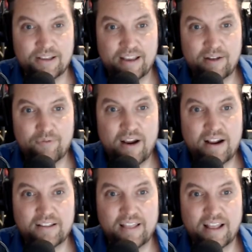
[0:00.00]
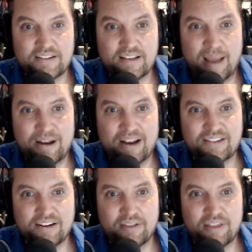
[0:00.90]
Yeah. And frankly, that's, I mean, it's an
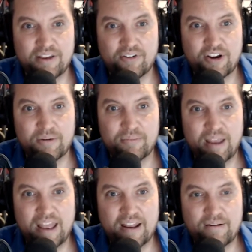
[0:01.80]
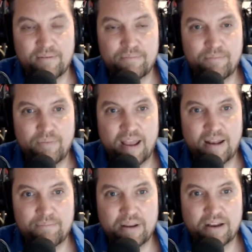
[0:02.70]
Ethereum and
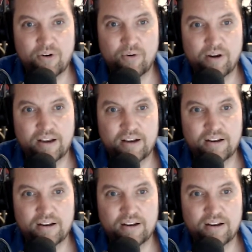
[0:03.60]
Bitcoin